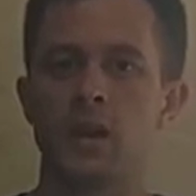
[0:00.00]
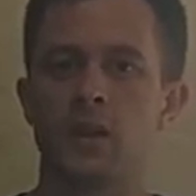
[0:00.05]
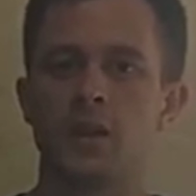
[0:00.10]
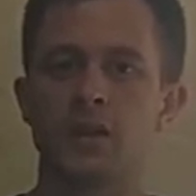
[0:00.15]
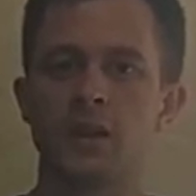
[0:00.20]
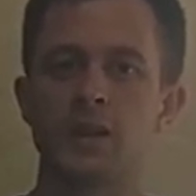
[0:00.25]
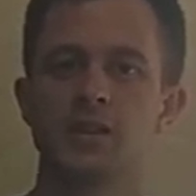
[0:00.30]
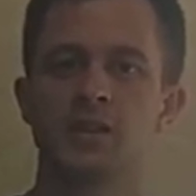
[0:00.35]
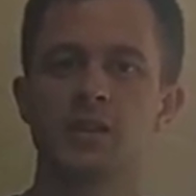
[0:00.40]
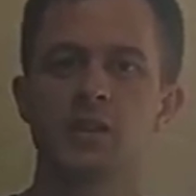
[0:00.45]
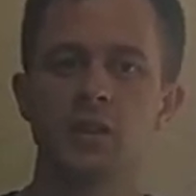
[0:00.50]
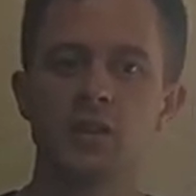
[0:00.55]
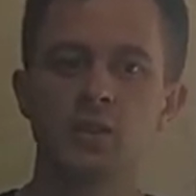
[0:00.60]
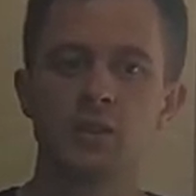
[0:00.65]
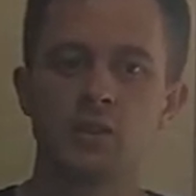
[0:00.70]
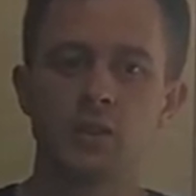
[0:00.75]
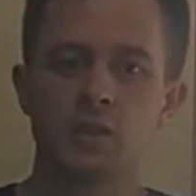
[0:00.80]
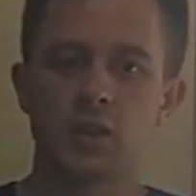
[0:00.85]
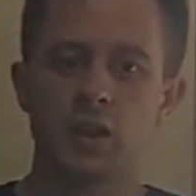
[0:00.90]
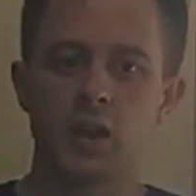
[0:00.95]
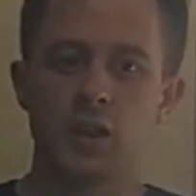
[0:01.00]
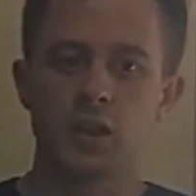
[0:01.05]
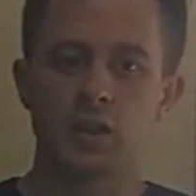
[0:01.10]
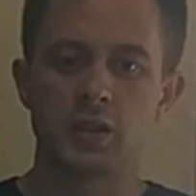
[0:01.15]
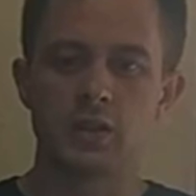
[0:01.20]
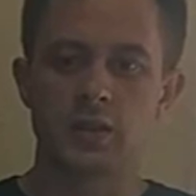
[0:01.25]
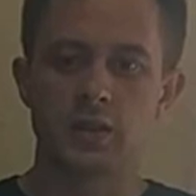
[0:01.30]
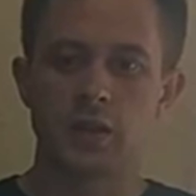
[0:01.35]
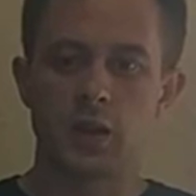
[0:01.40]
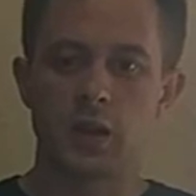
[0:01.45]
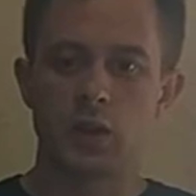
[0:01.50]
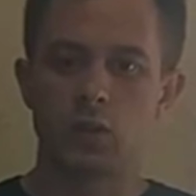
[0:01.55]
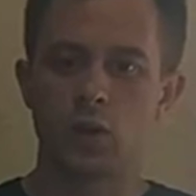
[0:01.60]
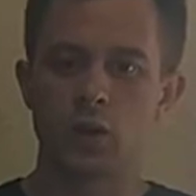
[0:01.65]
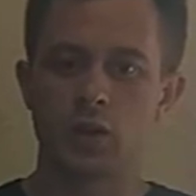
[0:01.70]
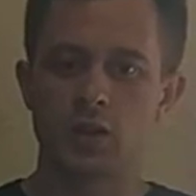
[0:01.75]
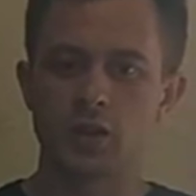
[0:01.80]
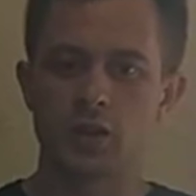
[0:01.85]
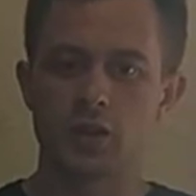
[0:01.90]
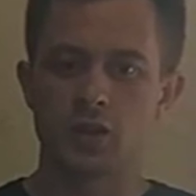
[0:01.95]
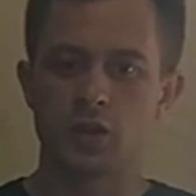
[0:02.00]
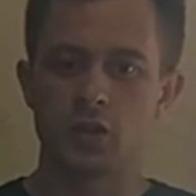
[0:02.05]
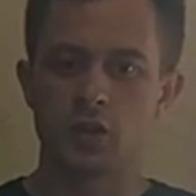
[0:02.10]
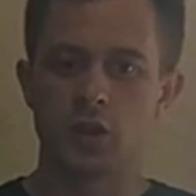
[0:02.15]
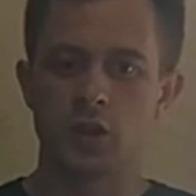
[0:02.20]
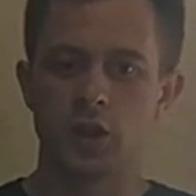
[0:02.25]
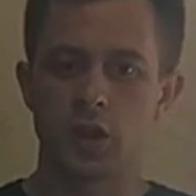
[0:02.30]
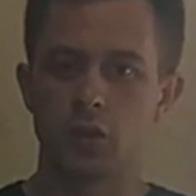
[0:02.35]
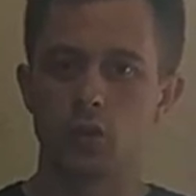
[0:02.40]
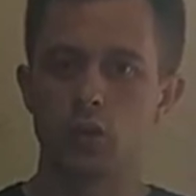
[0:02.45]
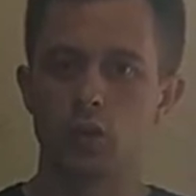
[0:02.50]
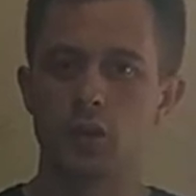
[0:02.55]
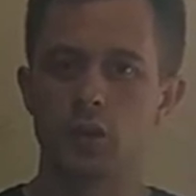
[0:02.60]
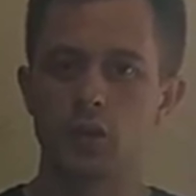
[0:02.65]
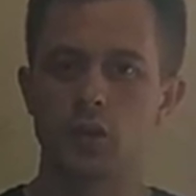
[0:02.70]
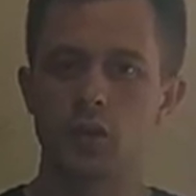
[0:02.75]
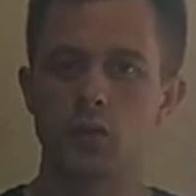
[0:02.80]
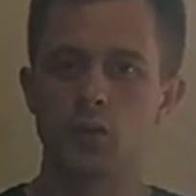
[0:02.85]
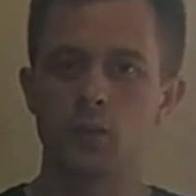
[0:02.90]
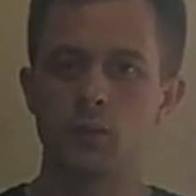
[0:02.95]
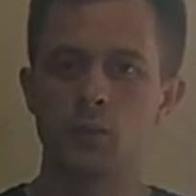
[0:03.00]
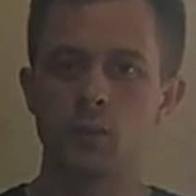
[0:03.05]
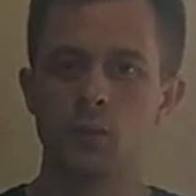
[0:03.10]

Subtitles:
that's it that I wanted to share with you.